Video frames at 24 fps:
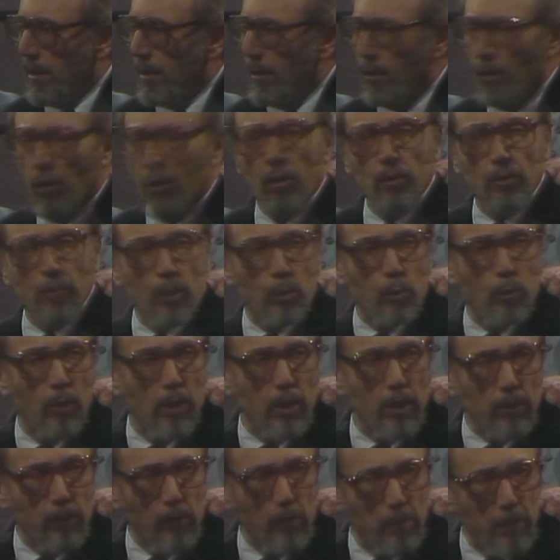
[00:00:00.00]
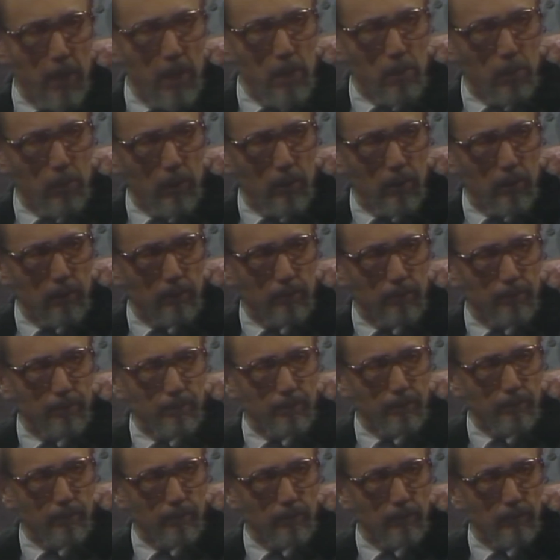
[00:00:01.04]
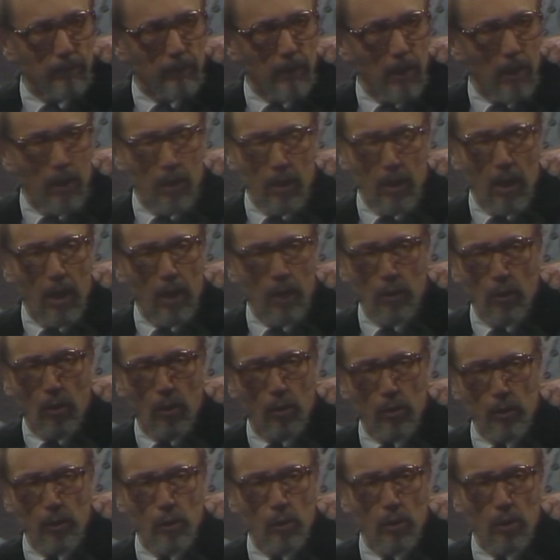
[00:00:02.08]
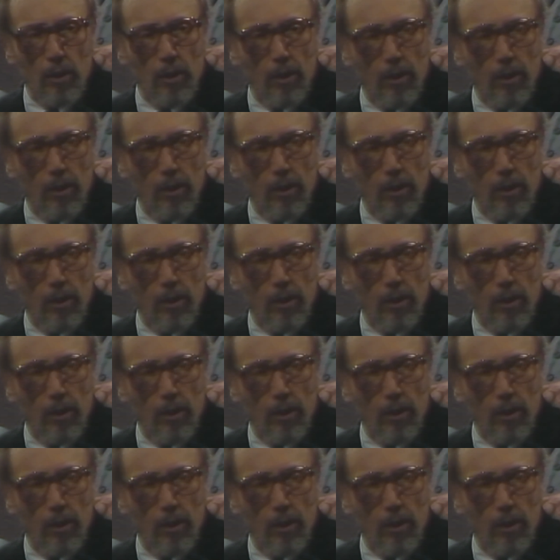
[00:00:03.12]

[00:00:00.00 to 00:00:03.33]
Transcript: they're all such wonderful people. You know,